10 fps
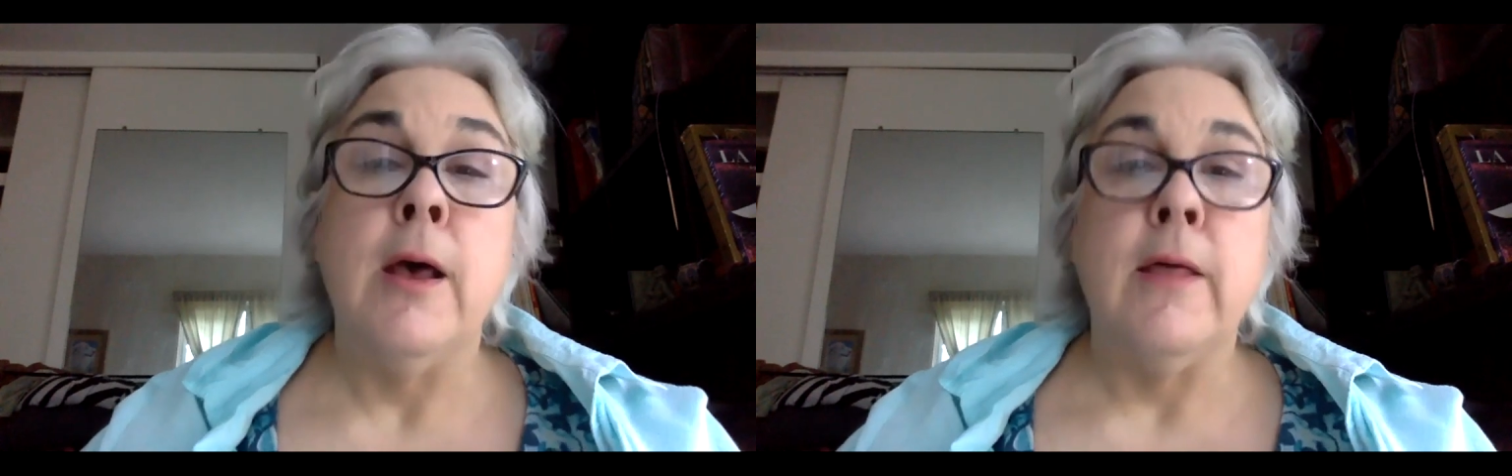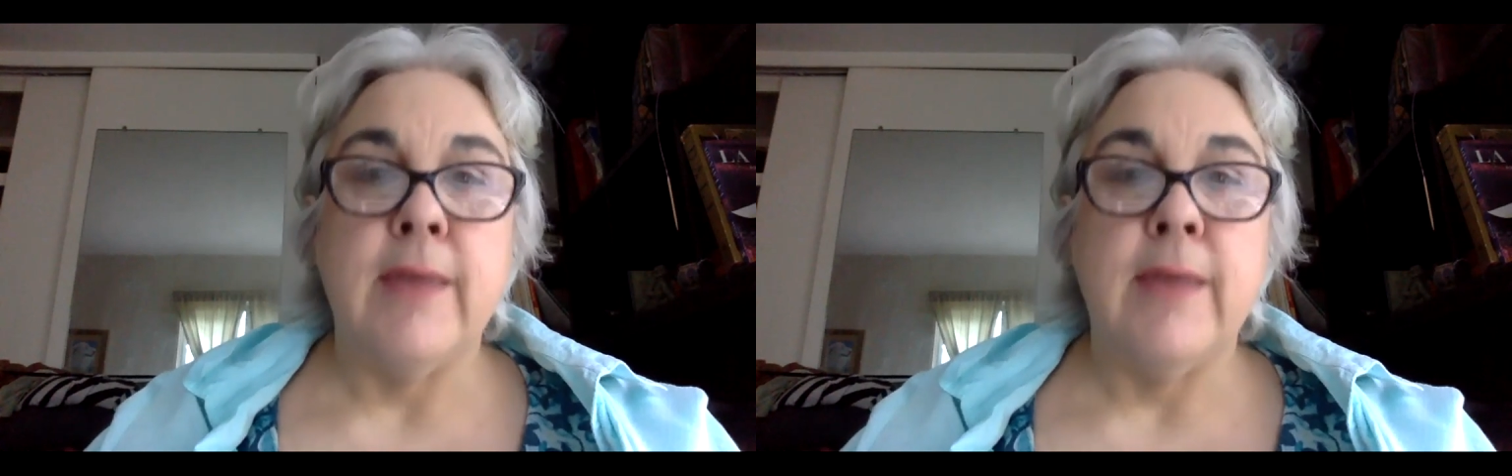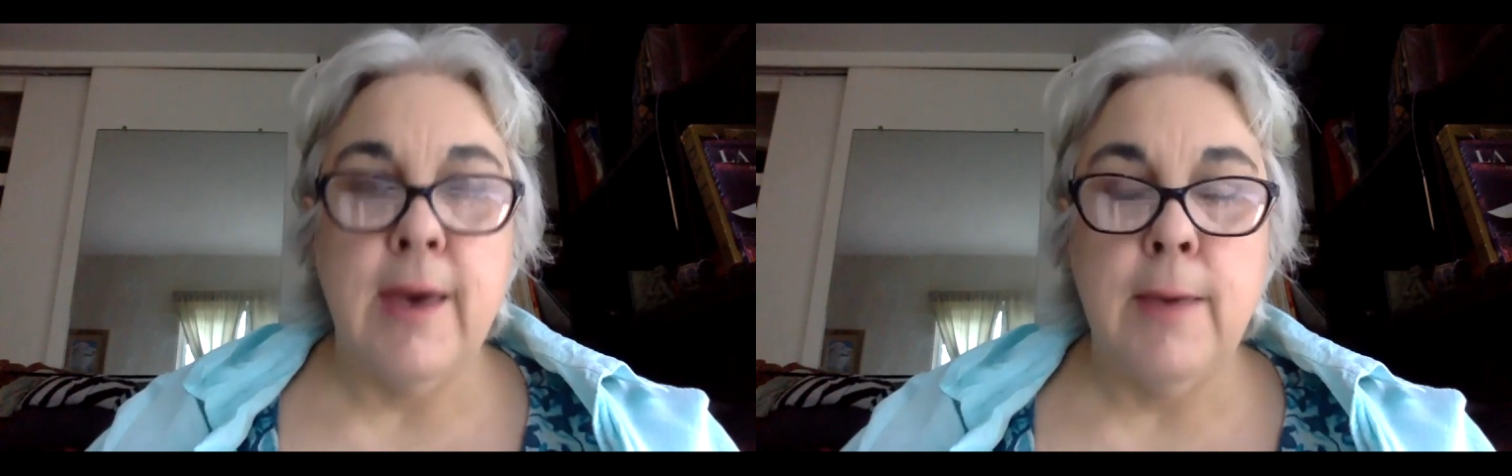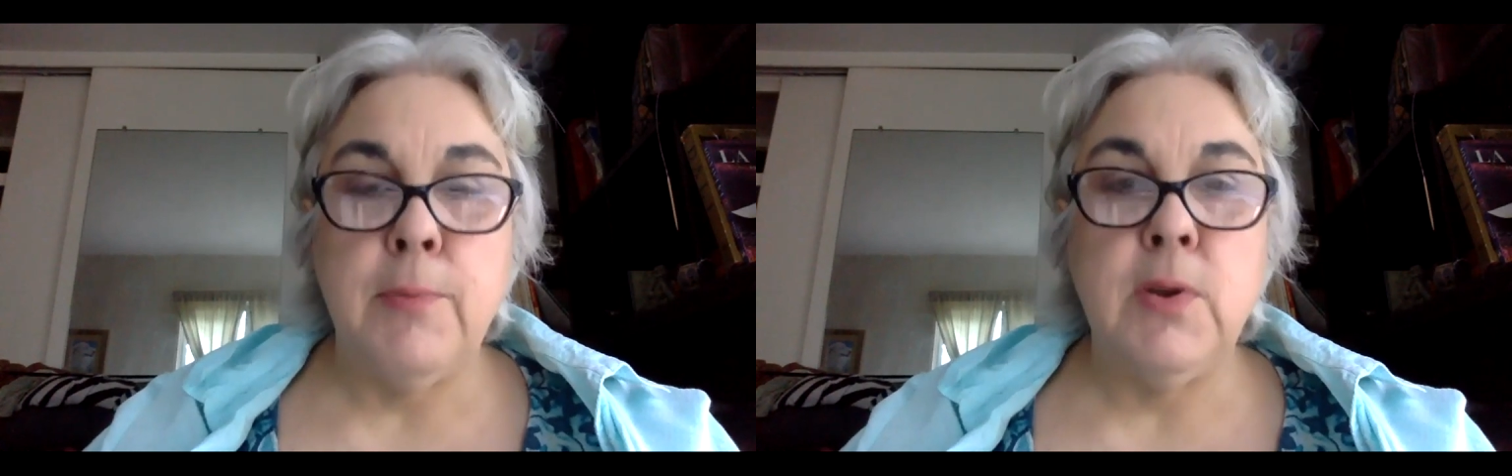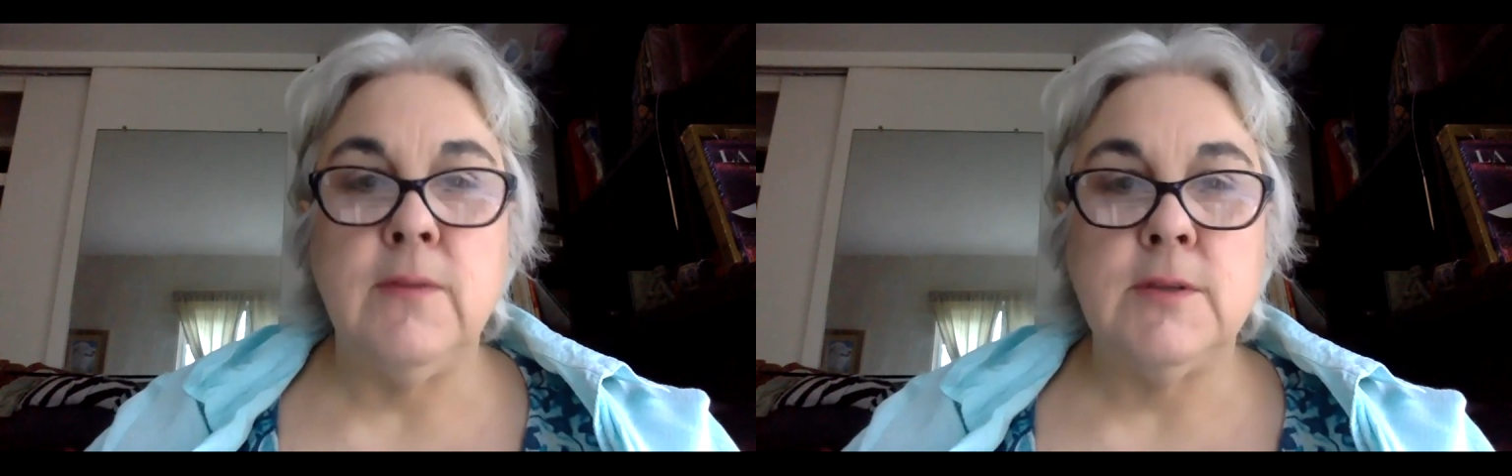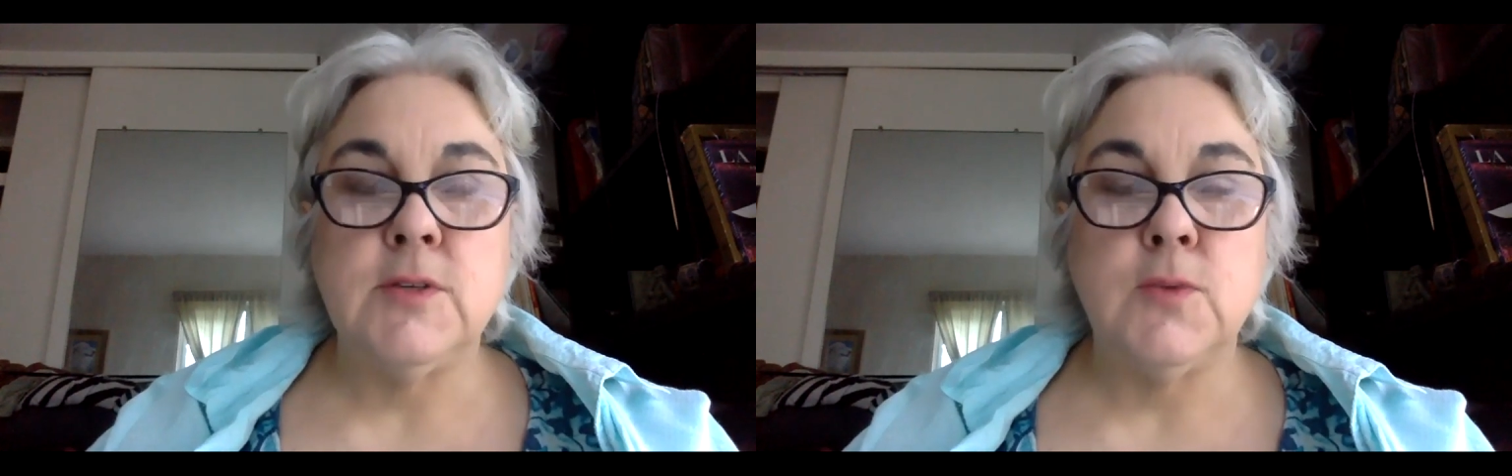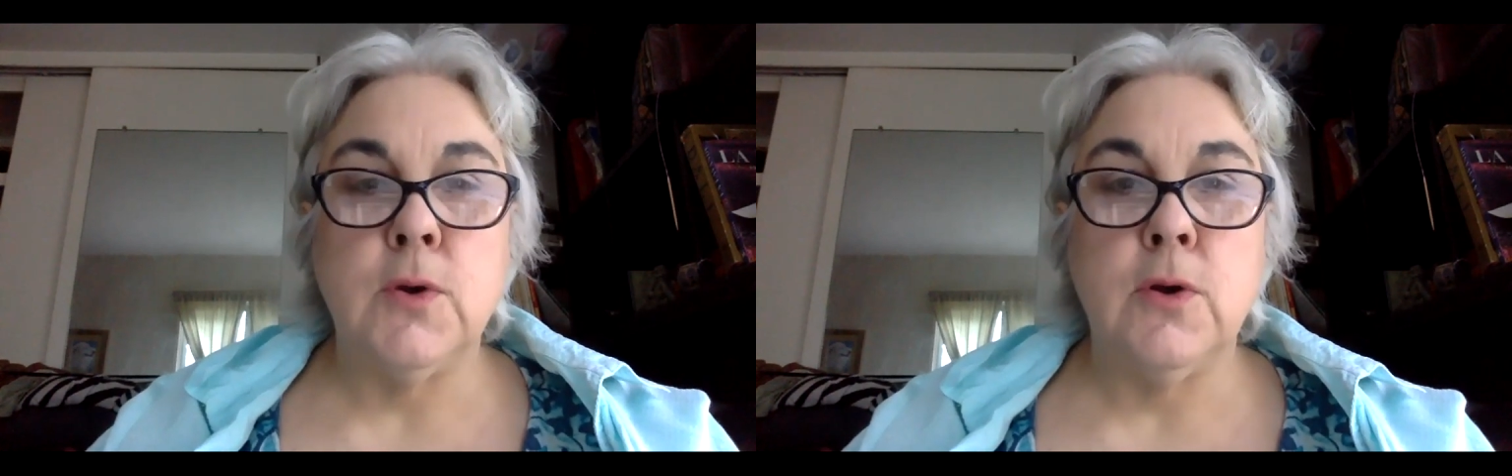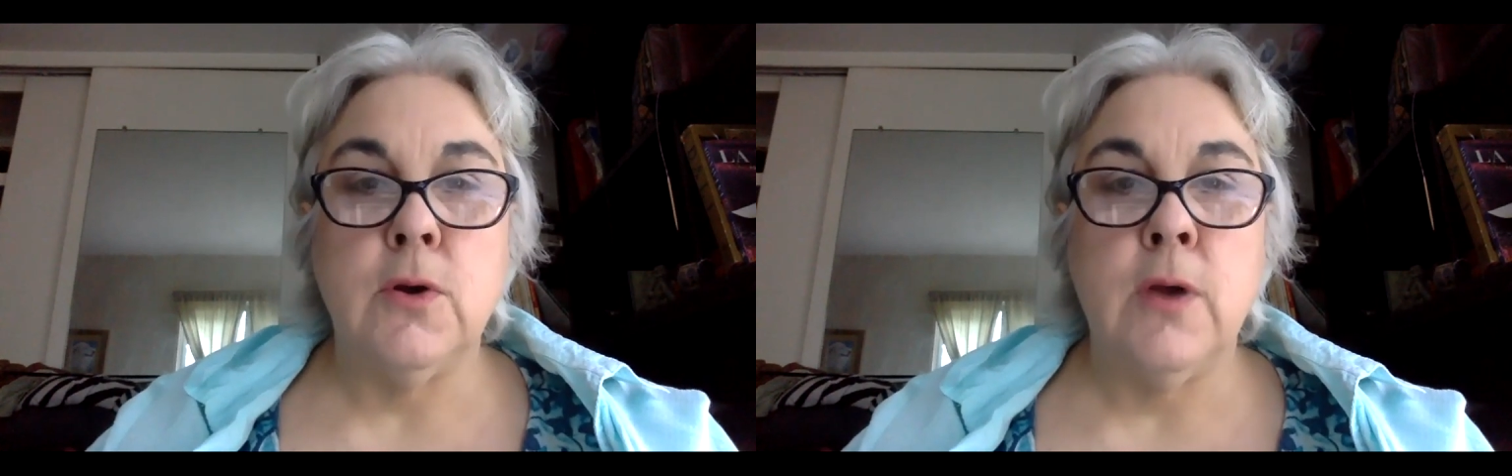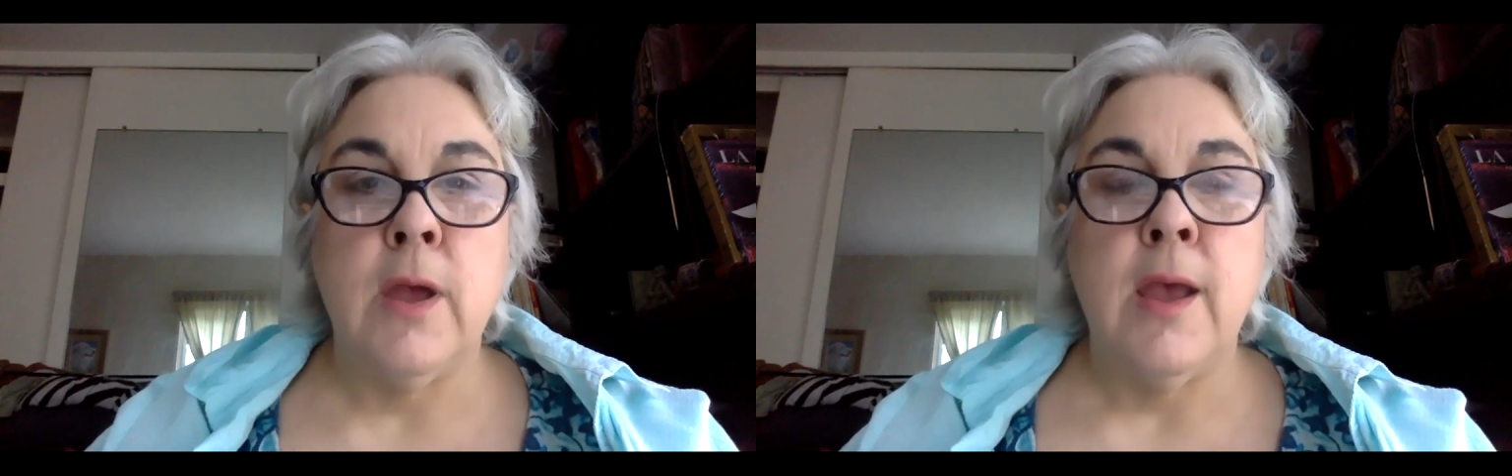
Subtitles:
They happen in this order,